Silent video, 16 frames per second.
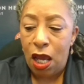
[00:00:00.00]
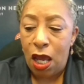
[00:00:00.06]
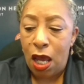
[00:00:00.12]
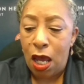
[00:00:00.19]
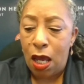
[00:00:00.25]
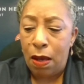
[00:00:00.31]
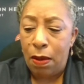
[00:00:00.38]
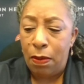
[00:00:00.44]

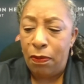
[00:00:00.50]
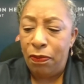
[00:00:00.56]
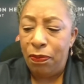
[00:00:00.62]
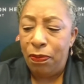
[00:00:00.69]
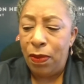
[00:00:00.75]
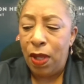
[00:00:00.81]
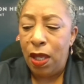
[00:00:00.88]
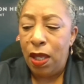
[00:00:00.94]
um,
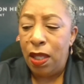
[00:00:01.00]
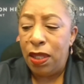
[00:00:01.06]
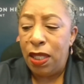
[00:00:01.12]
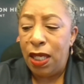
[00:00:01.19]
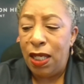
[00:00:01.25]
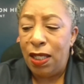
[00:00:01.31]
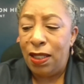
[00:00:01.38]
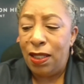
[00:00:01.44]

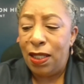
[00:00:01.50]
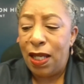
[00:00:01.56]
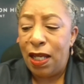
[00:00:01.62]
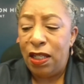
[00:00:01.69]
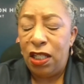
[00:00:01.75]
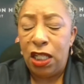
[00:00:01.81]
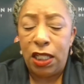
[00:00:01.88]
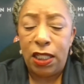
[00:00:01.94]
things
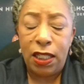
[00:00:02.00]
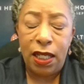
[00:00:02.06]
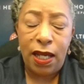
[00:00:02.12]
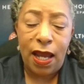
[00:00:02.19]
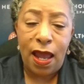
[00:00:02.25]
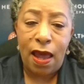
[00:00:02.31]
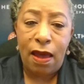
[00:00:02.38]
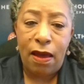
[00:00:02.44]
that doesn't
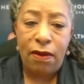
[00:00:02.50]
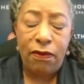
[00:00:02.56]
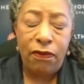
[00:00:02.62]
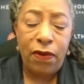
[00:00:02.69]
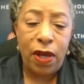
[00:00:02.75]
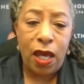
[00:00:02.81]
have